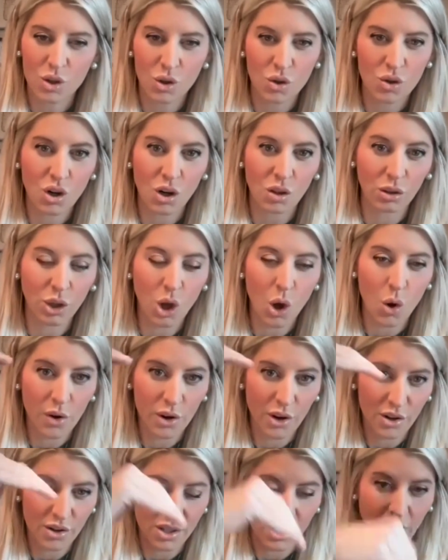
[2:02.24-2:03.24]
is you start
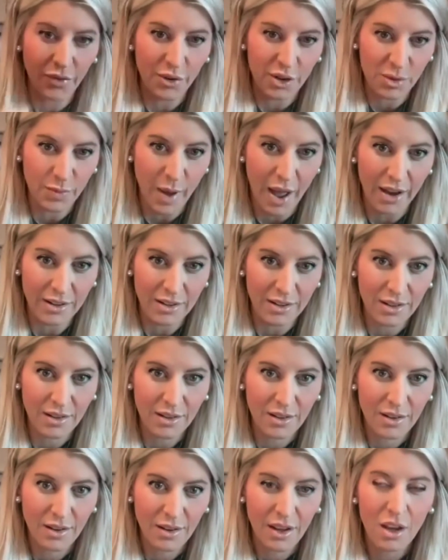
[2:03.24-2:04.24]
lowering your self respect.
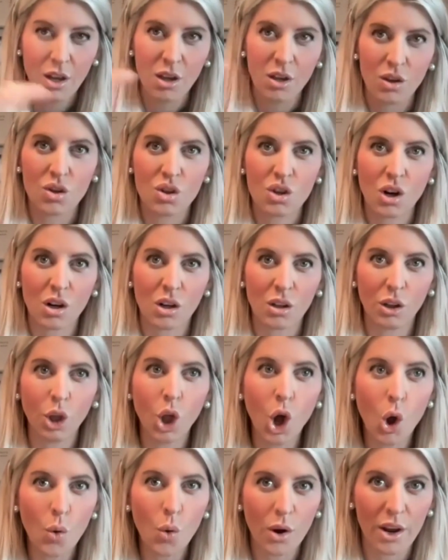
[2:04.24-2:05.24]
You start
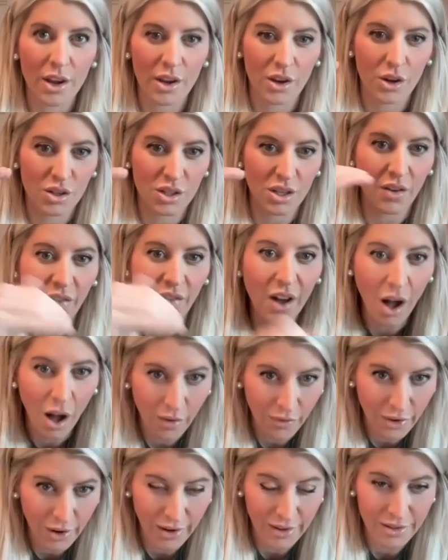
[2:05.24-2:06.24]
lowering your self
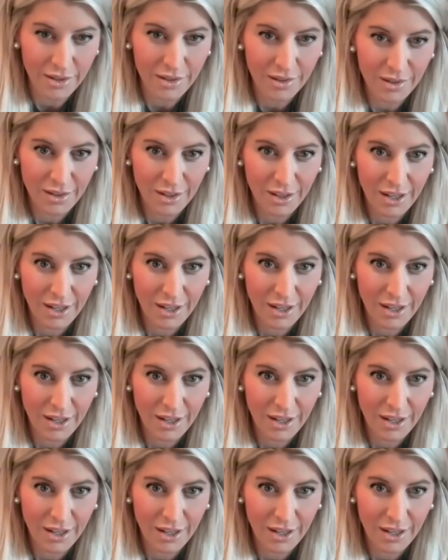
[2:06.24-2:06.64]
confidence